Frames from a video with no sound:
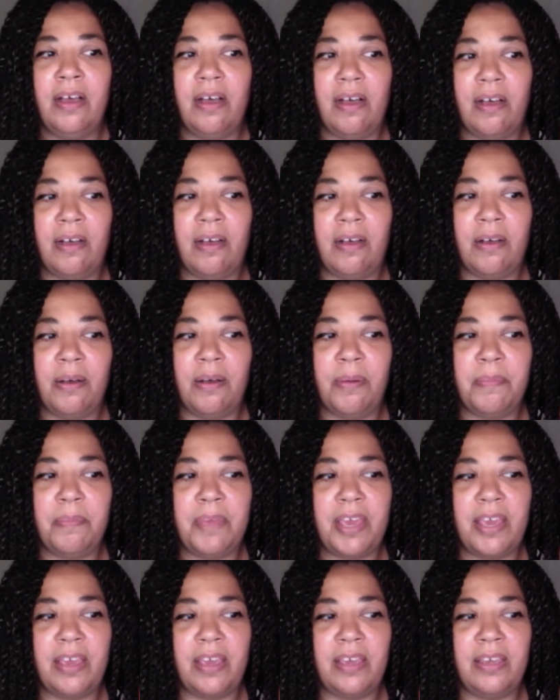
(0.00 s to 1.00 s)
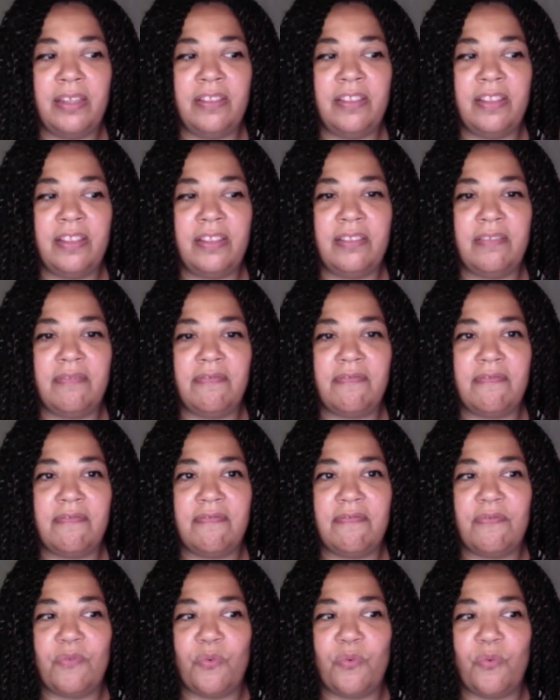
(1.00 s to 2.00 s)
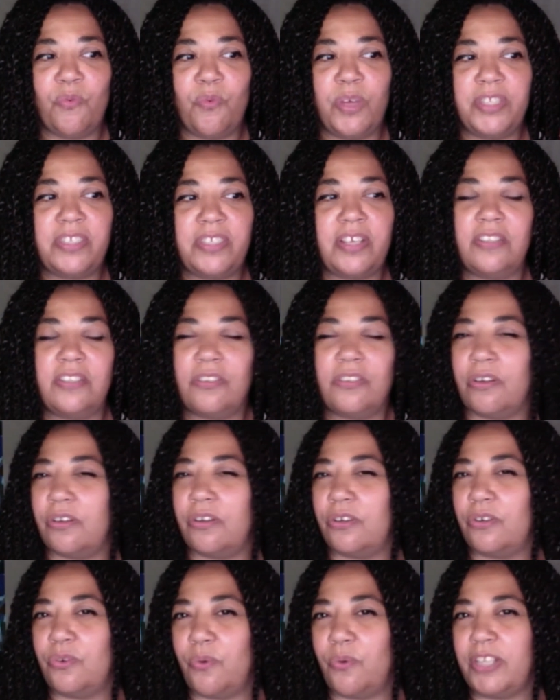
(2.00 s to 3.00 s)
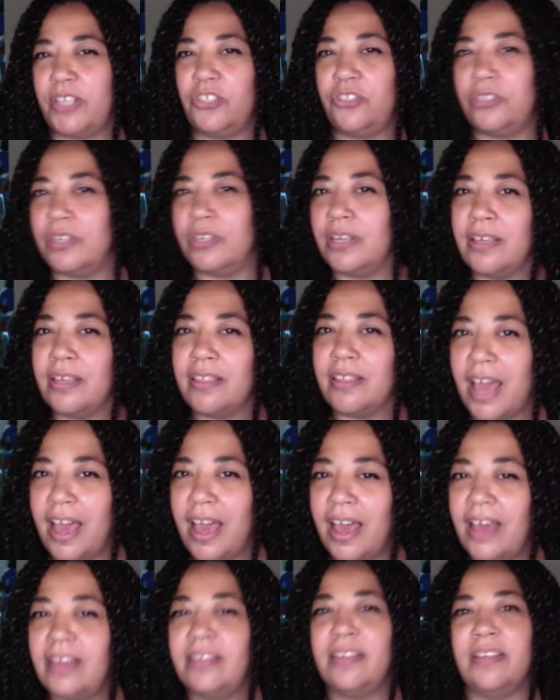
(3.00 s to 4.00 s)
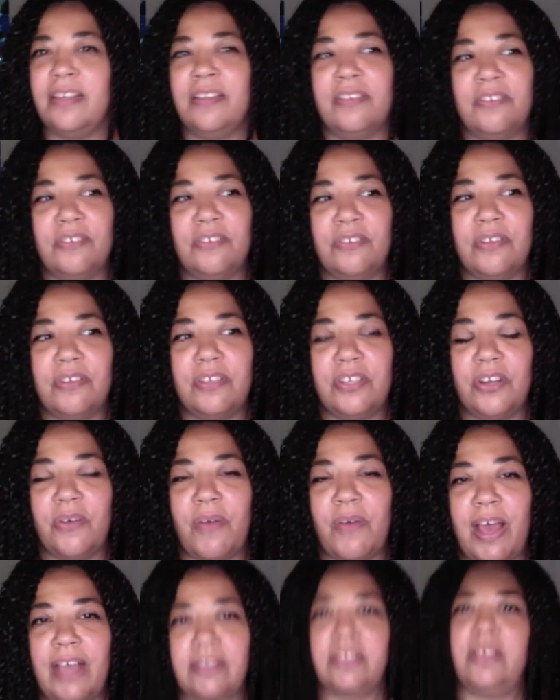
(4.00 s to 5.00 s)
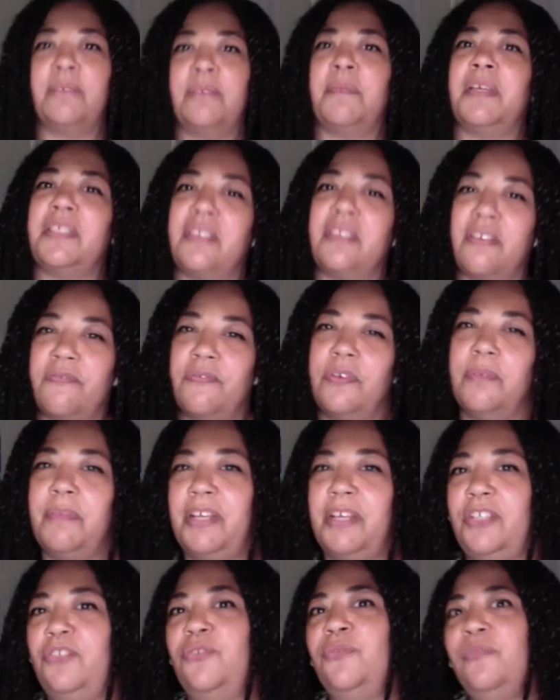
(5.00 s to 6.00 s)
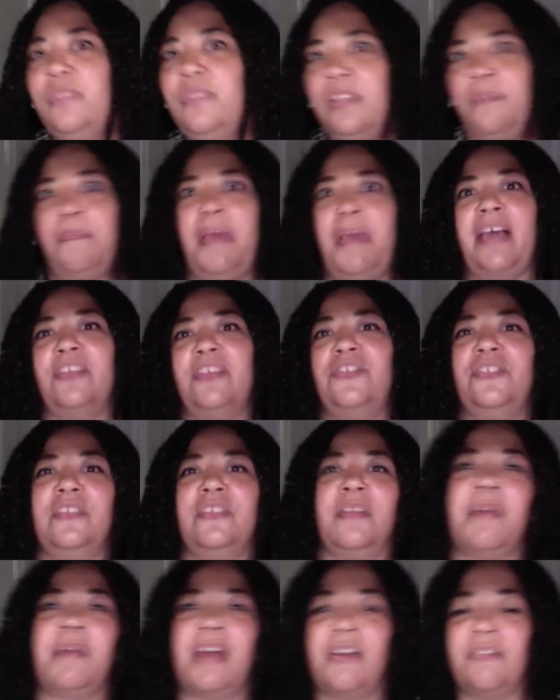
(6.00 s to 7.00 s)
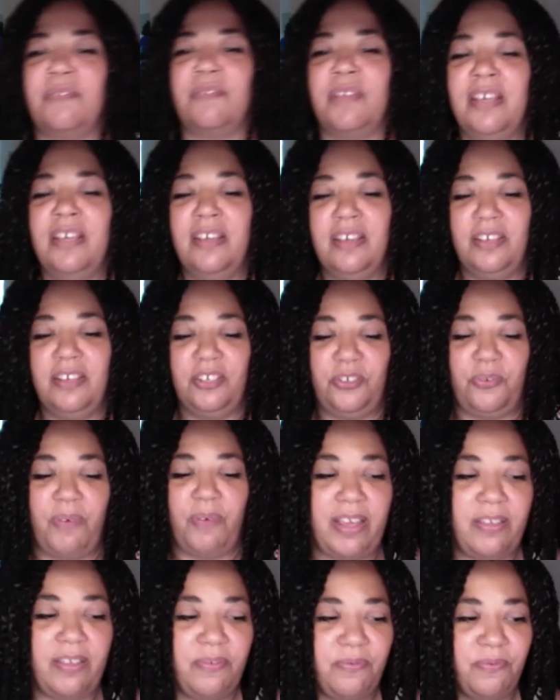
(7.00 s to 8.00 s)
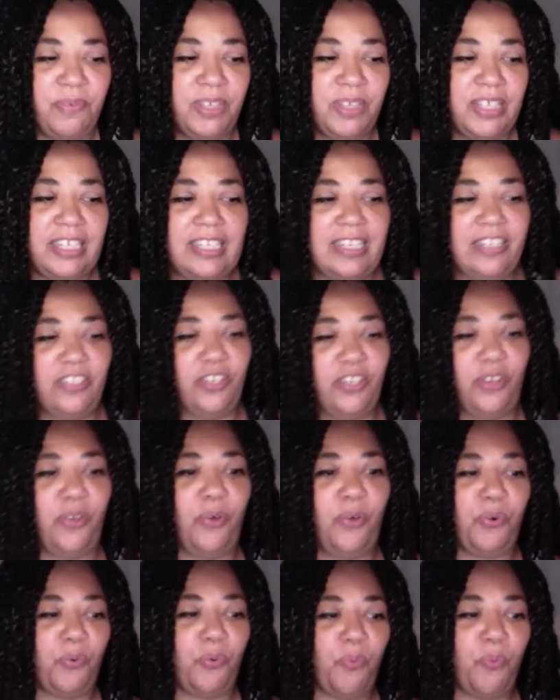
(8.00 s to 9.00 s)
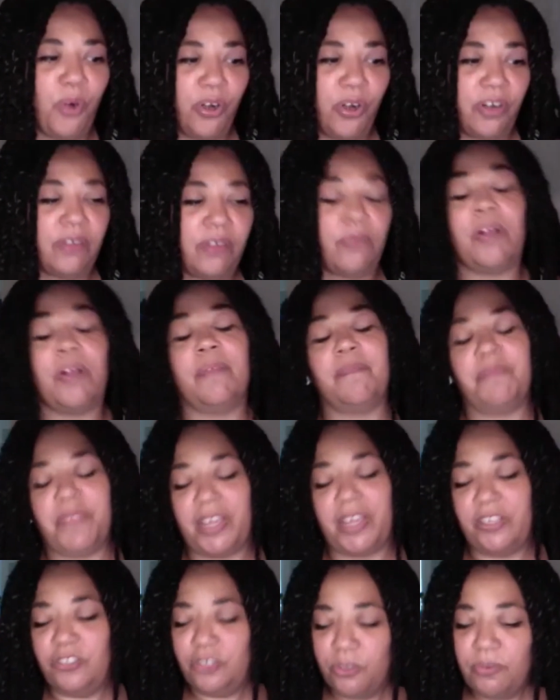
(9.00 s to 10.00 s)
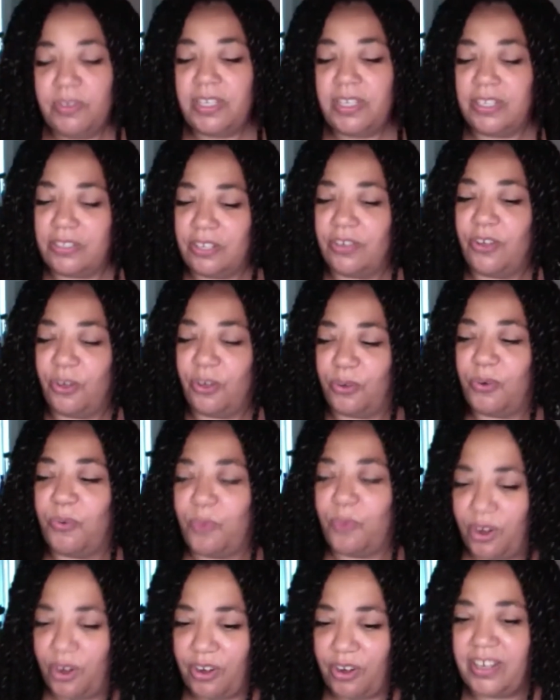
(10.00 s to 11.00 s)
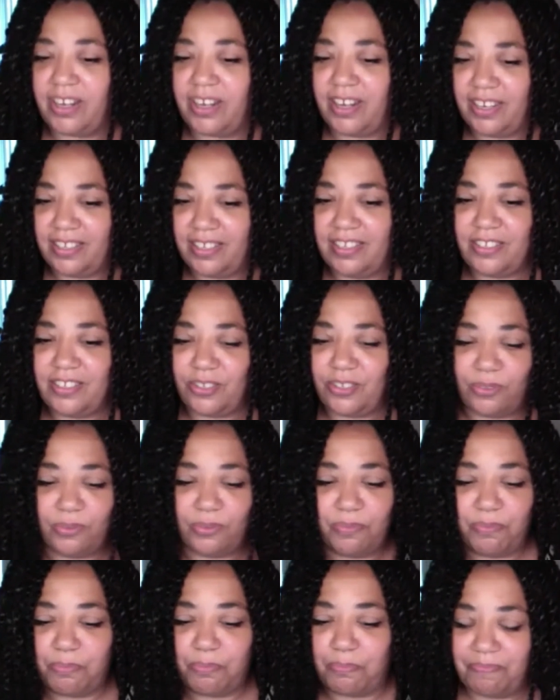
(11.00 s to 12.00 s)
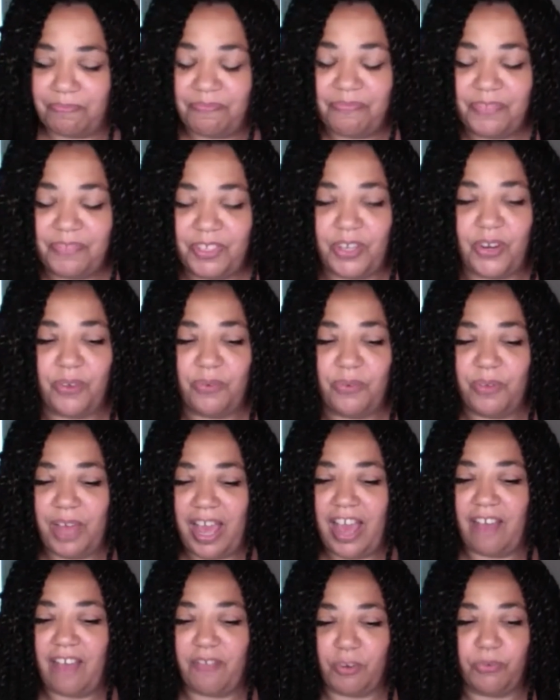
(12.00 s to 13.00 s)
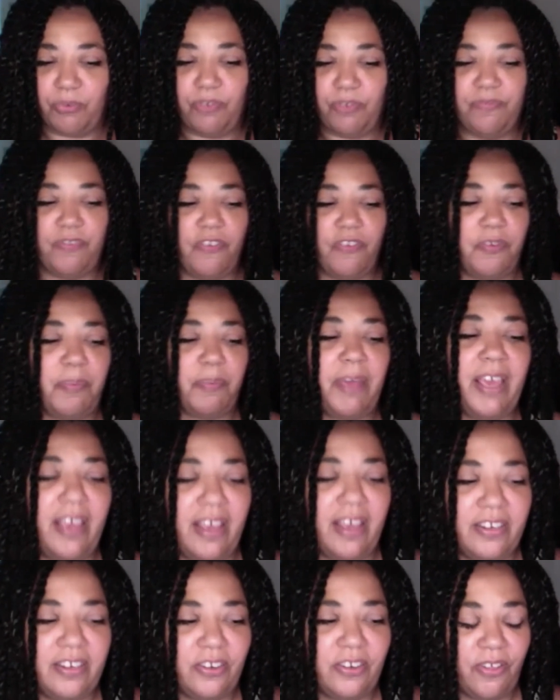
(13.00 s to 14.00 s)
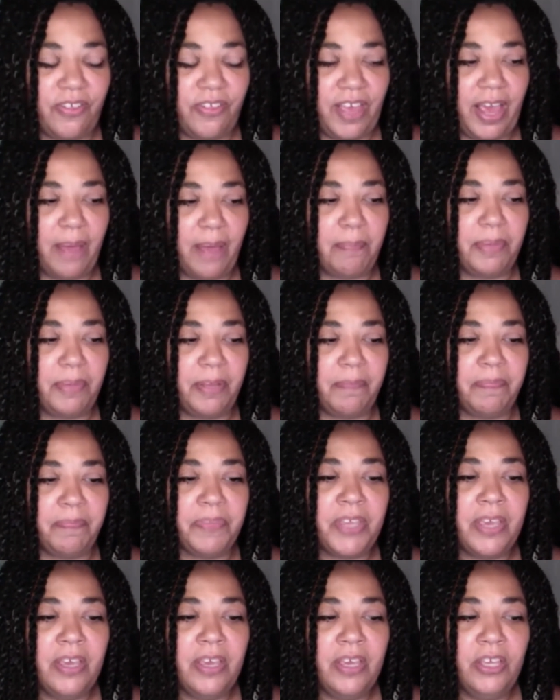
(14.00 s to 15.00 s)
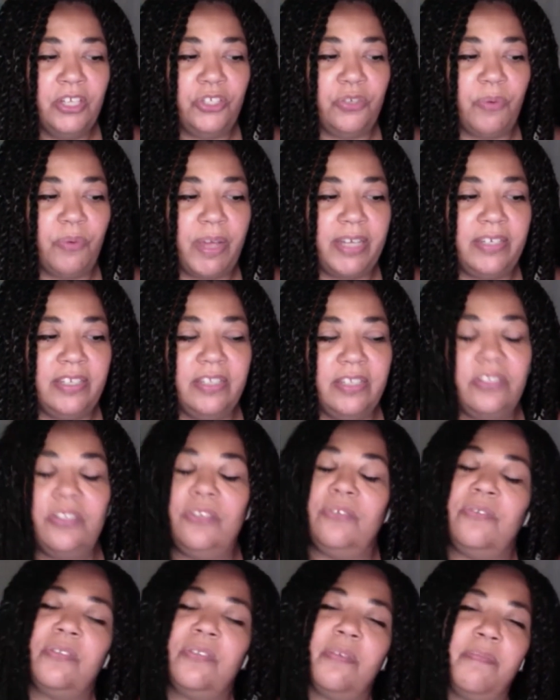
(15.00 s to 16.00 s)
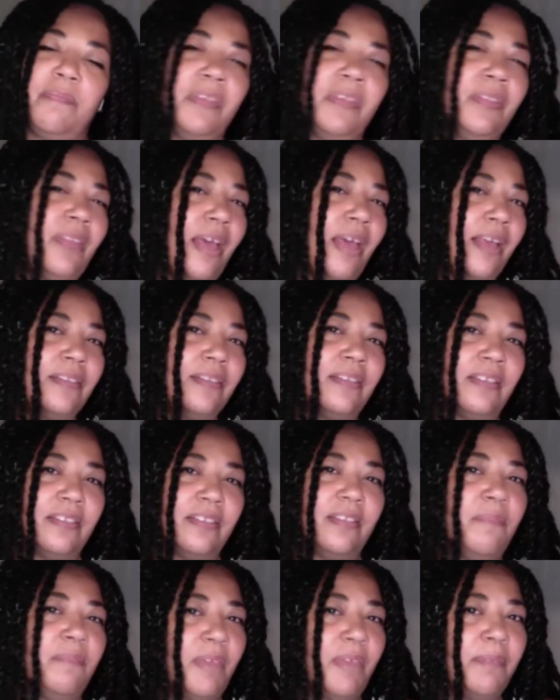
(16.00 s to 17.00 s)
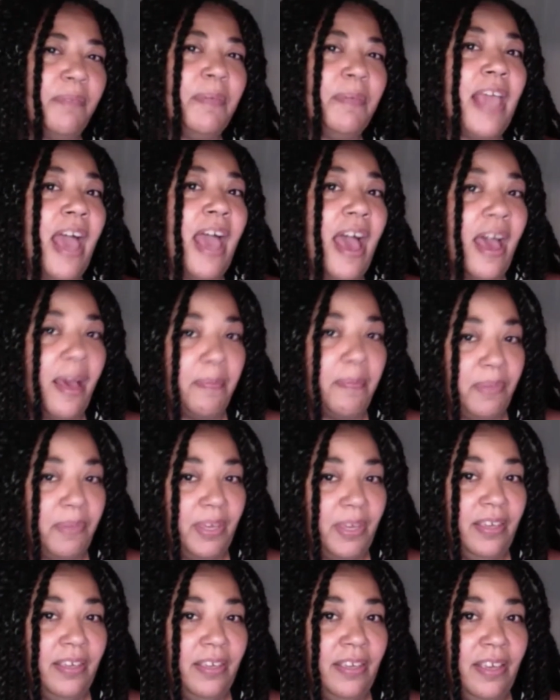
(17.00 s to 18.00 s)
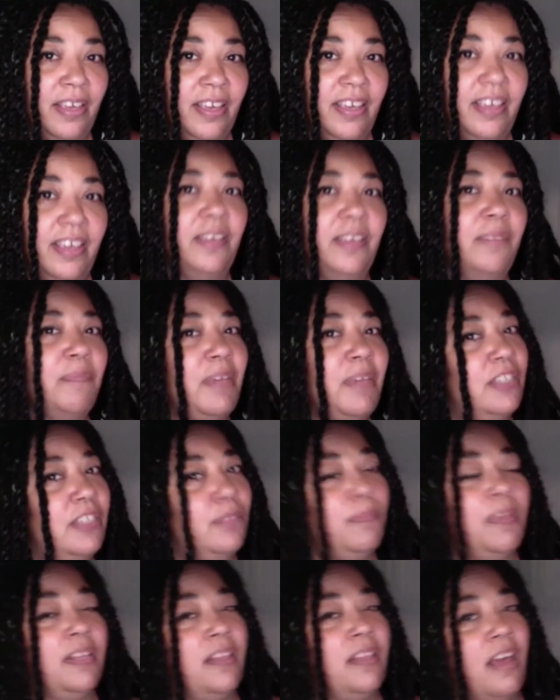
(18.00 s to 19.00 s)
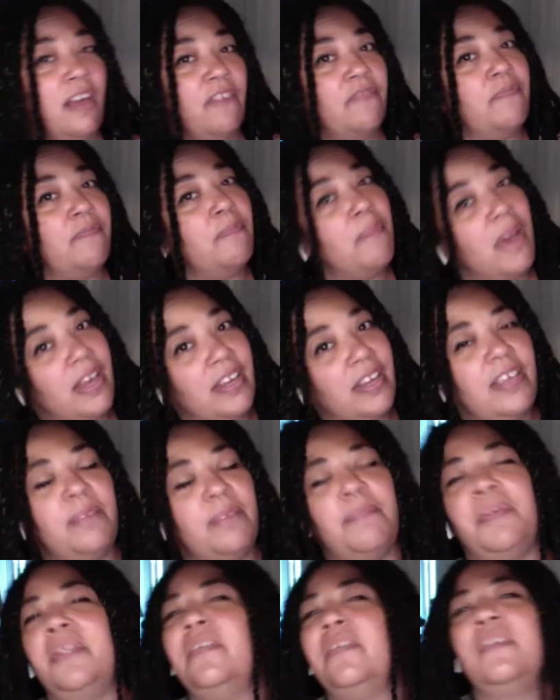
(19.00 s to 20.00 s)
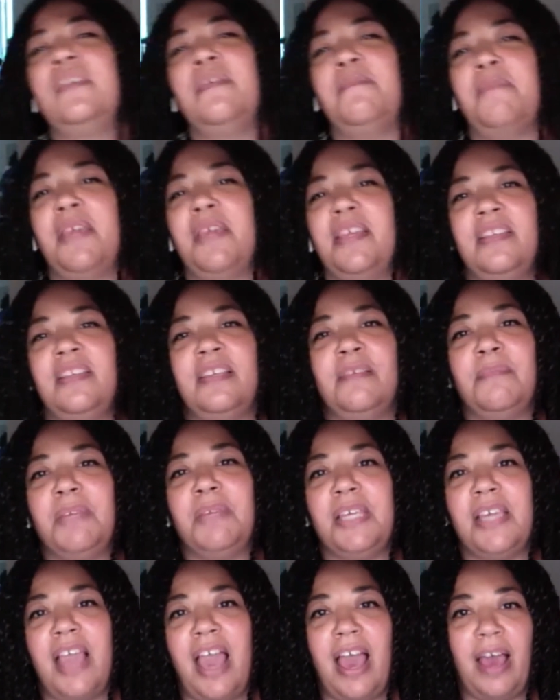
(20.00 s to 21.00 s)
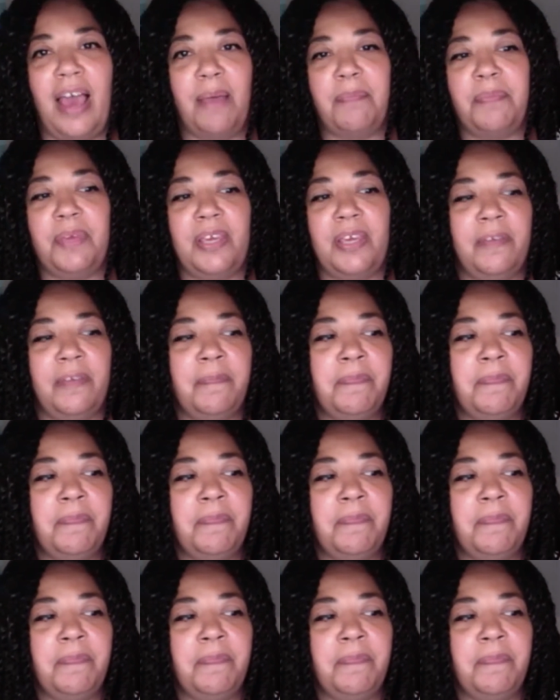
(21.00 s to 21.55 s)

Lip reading: And once I started questioning that and, asking myself, what am I truly passionate about? Do I really need to go to work? Well, I do need to go to work, and I need to, have a roof over my head and all that. But do I need to do something that doesn't make me happy? It makes me a lot of money, but is it making me happy?